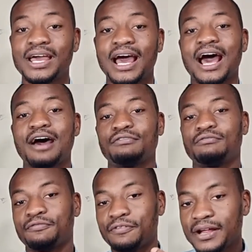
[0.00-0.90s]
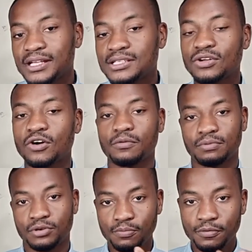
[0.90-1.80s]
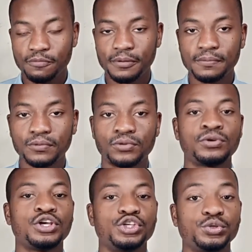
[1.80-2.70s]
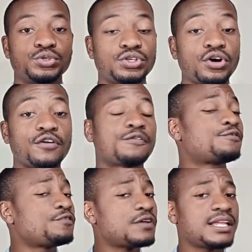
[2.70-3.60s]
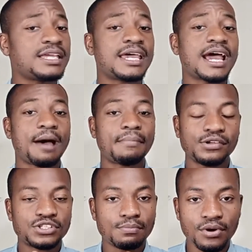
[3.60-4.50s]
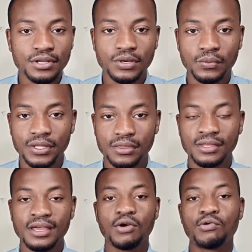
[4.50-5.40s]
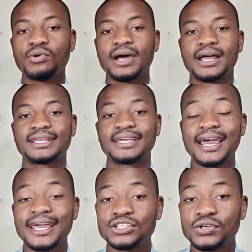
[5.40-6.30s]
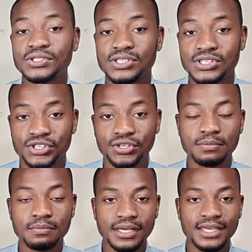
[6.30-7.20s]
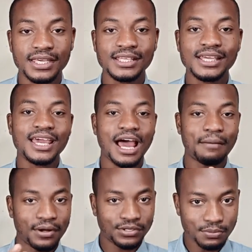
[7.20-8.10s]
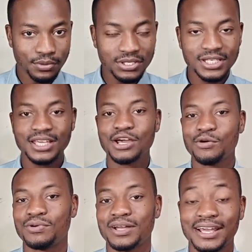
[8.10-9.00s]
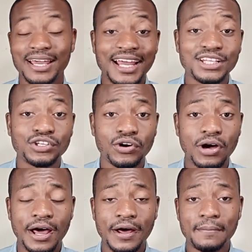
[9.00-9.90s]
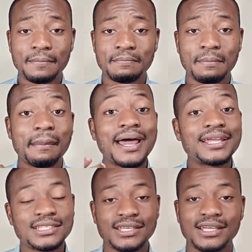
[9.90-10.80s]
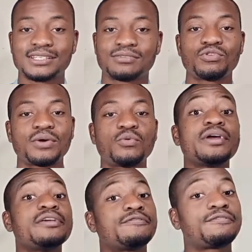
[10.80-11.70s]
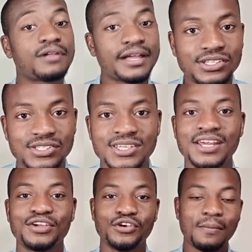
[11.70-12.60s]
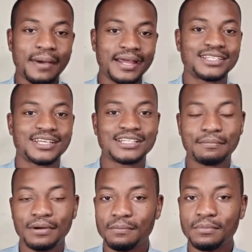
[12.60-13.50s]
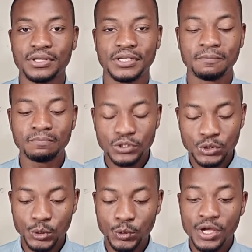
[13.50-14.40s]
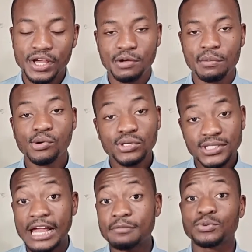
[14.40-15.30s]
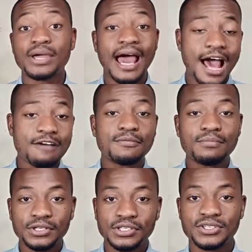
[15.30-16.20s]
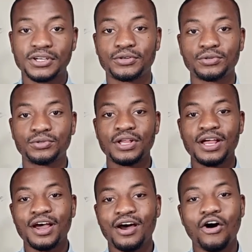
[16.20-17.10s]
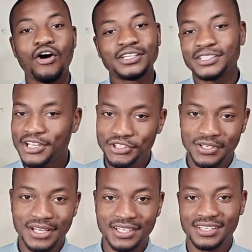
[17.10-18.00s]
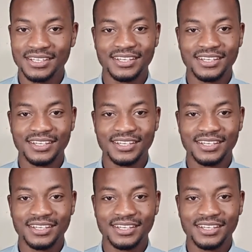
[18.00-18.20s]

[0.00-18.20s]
are friends or group of people you talk freely about money with, who can guide your decision making about money, who can guide your mindset, who influence your mindset about money. So most times we have a money circle unintentionally.